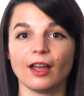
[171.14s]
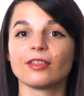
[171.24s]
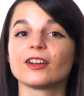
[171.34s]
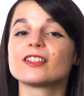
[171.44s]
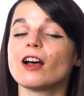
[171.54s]

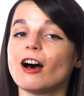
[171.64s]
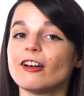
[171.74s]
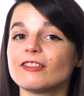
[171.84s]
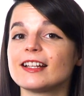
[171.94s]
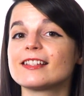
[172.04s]
There is
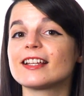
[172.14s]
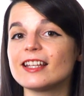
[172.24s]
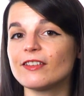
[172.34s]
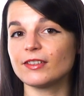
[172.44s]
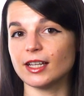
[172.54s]
often a
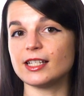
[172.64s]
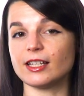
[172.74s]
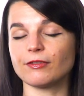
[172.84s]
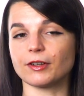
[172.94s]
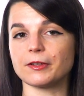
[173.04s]
significant
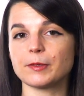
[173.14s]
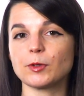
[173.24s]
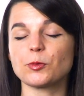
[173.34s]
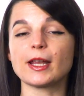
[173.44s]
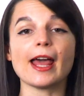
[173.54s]
difference
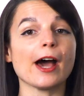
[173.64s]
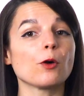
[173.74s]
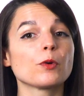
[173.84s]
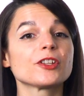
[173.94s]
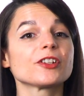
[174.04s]
between how
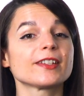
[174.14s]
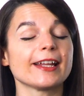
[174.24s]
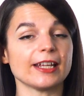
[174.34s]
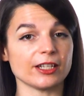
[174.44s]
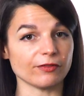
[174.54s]
words are said
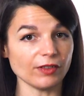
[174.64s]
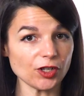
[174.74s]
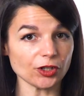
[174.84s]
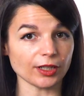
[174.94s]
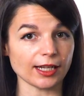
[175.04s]

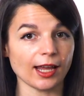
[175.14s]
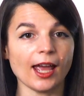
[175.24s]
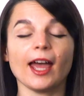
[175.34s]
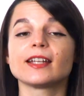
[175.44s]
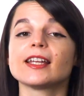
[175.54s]
individually
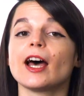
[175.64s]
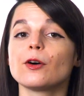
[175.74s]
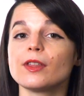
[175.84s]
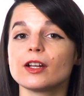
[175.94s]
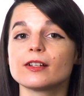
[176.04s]
and how
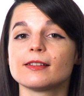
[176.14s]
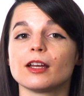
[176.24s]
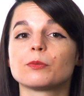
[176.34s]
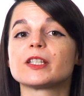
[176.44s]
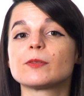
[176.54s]
they are said
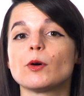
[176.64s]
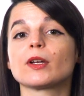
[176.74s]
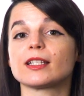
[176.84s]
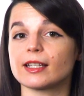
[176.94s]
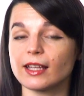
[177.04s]
when spoken
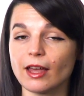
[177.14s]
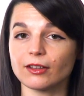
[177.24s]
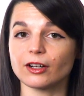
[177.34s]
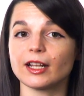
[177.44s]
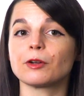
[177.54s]

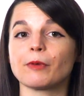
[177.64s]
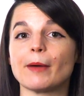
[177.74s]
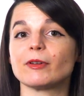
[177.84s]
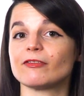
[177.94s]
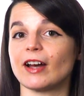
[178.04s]
together in a
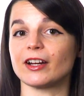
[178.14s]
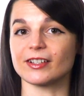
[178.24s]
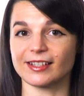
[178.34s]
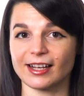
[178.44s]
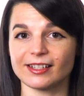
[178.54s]
rapid-fire
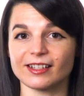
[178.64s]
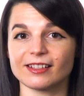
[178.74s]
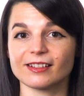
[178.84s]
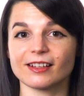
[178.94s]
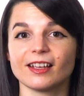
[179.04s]

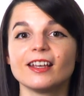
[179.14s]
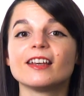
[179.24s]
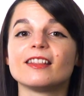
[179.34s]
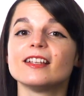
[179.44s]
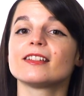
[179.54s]
sentence.
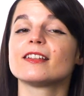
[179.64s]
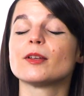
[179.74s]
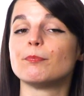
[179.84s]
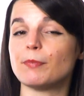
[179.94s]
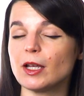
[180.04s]
This is
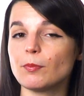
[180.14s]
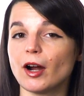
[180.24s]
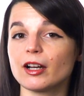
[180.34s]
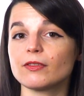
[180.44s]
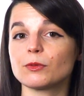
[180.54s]
a big
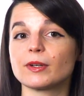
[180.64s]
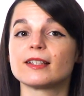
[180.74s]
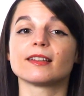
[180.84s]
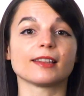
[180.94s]
part of the reason